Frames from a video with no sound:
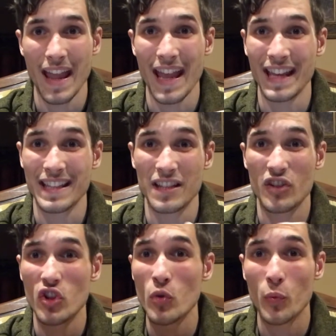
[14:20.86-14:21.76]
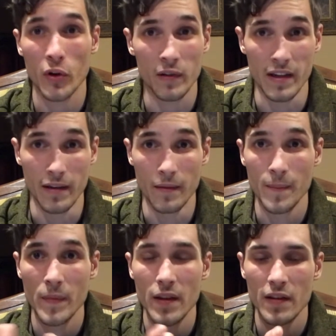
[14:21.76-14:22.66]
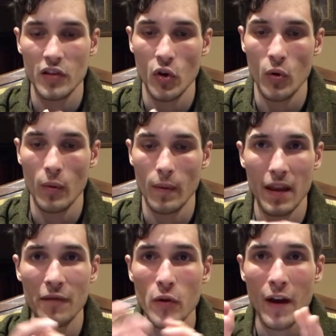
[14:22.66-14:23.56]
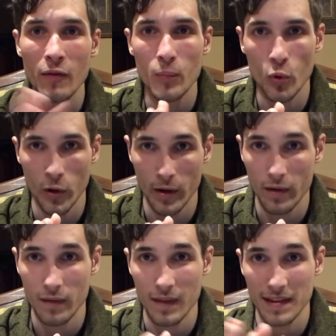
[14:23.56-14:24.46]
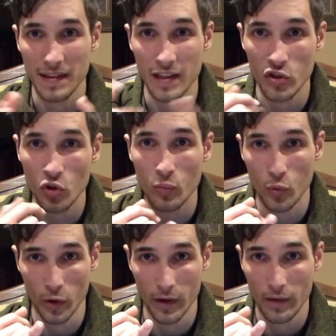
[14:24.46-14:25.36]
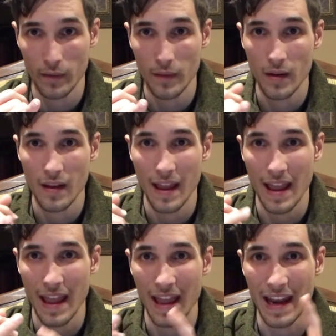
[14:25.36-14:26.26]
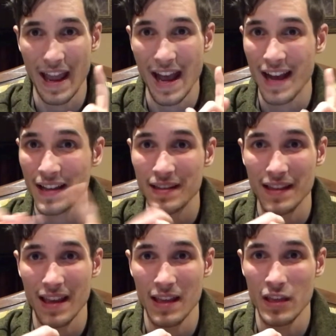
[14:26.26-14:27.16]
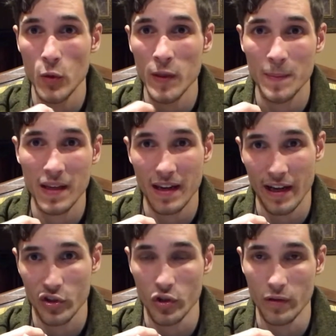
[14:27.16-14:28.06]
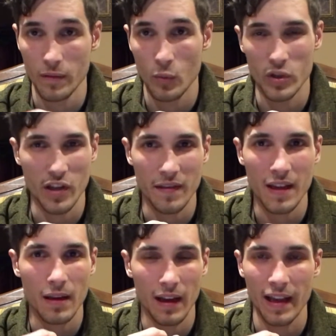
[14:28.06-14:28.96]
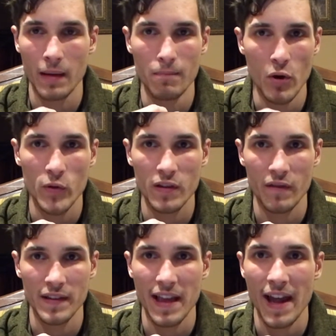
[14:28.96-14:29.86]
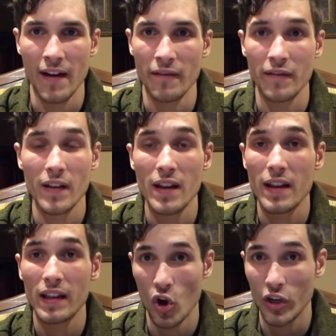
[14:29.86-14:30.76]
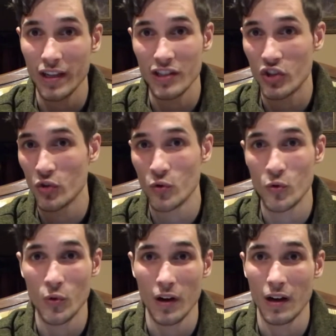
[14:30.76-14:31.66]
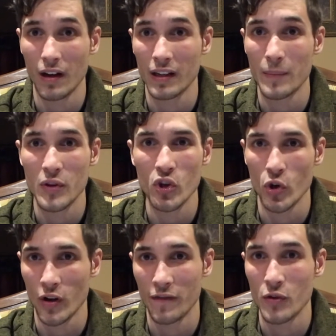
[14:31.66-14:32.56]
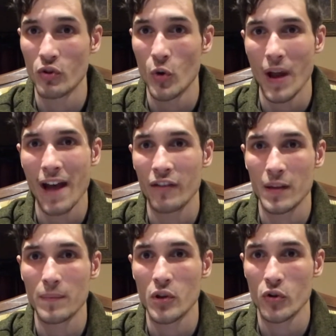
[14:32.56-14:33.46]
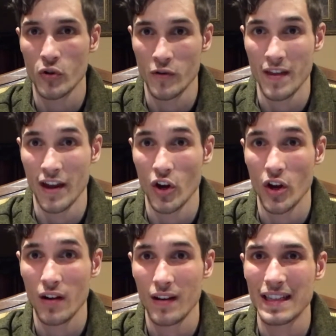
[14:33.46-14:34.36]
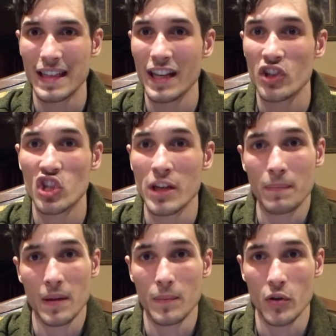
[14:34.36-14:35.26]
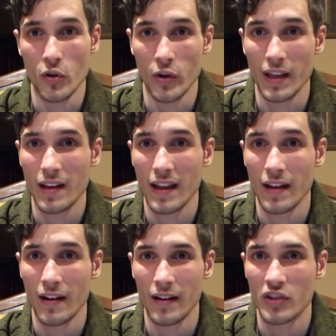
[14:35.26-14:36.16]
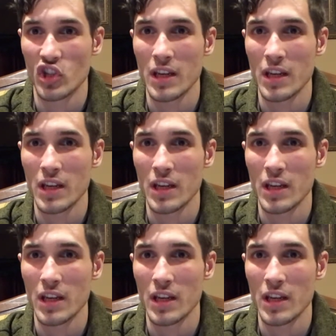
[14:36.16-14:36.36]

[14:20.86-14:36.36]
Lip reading: and it's super clean. So if you have a board that's a digital board and it has a USB connection, which I think, again, most of us have, hook it to a computer. If you don't have a computer there, get a cheap computer. Get a